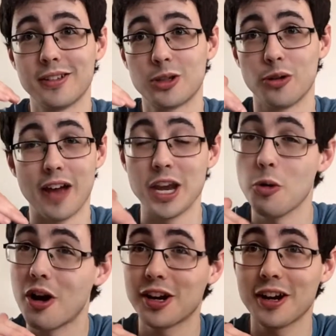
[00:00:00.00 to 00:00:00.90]
sort of
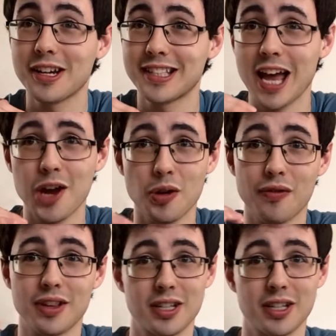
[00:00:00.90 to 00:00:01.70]
anyone can understand rather than